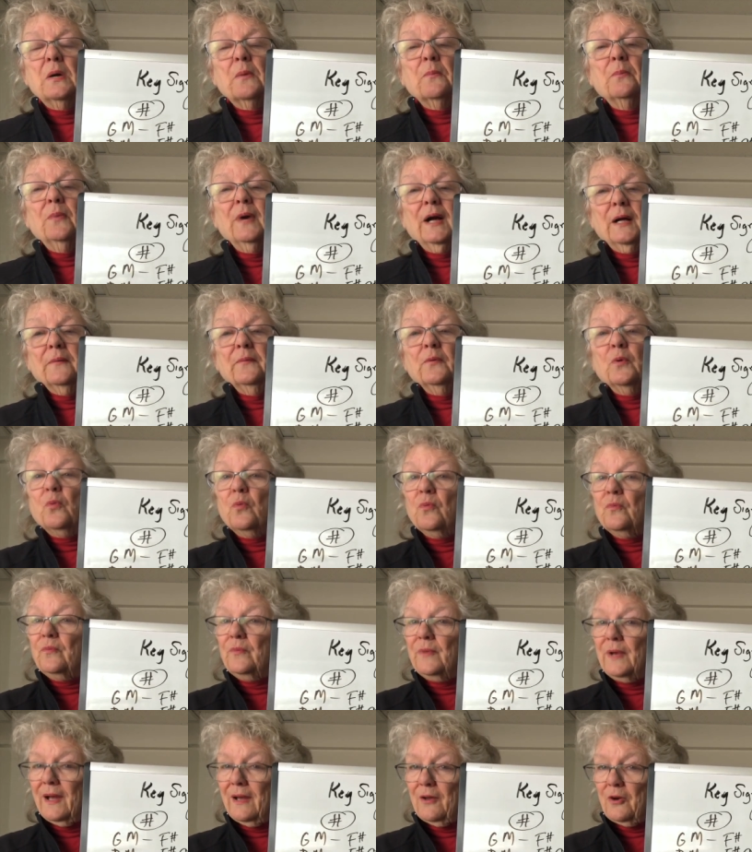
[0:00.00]
But
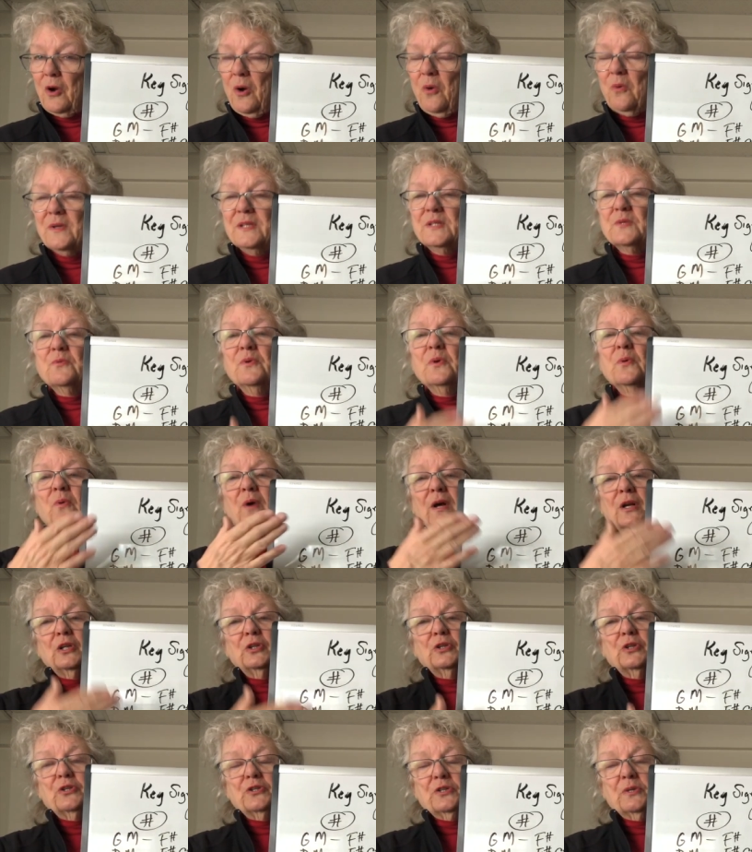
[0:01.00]
not always. We want
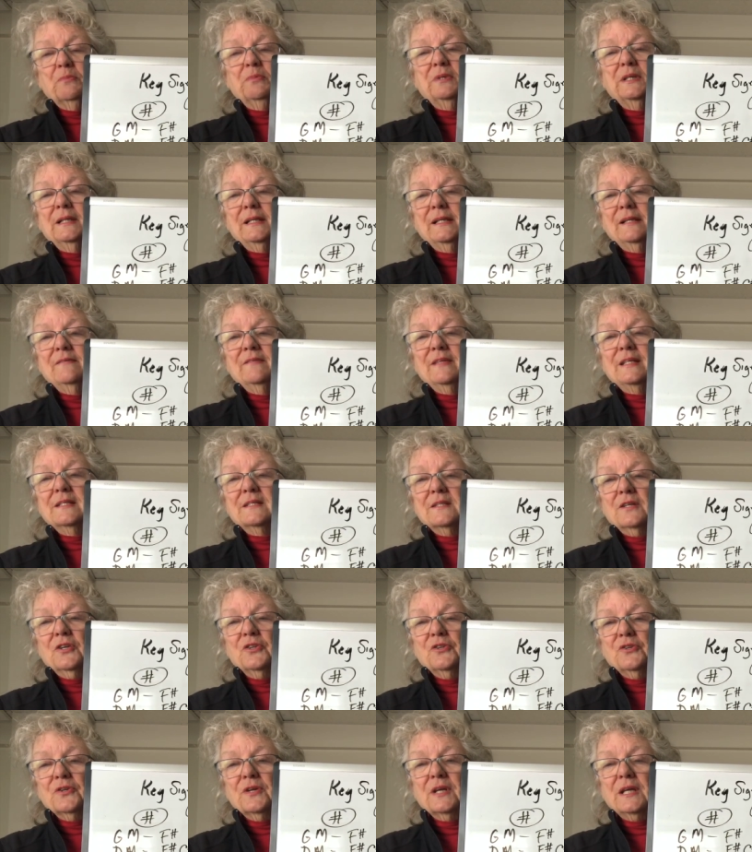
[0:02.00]
to learn to play in these
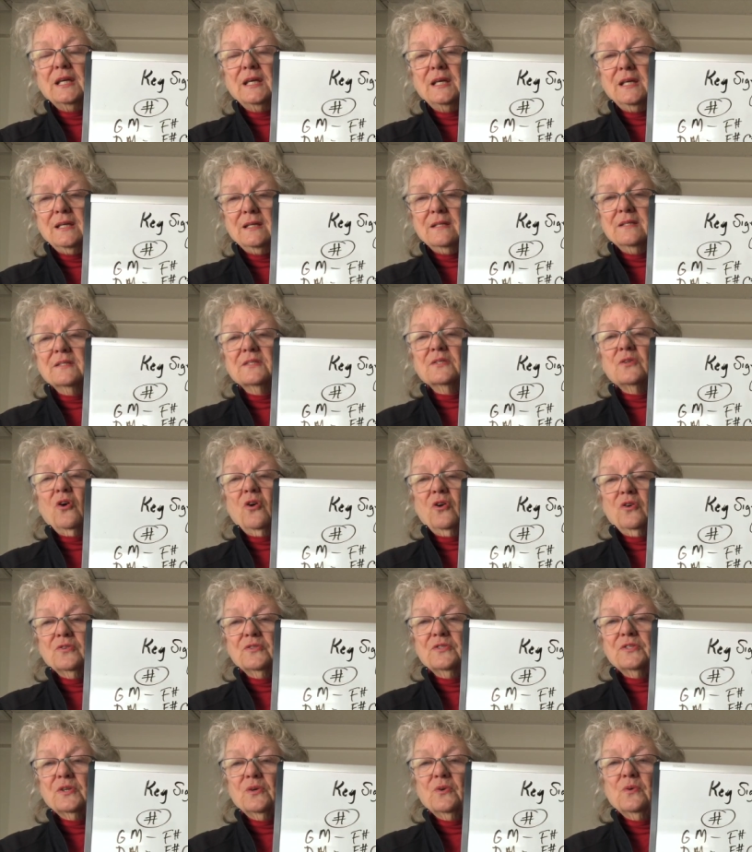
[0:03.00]
other keys
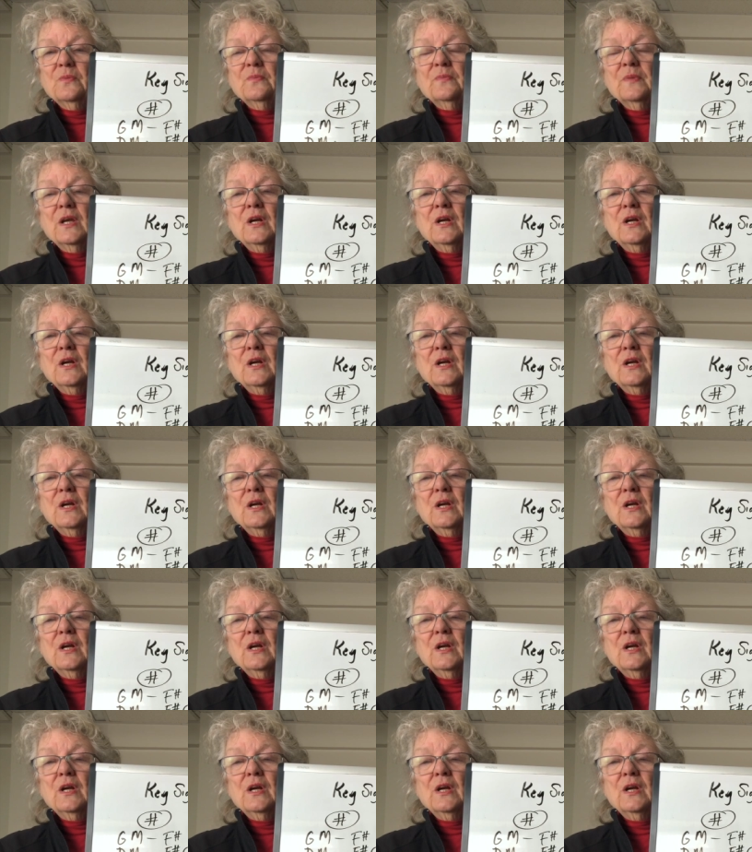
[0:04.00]
also.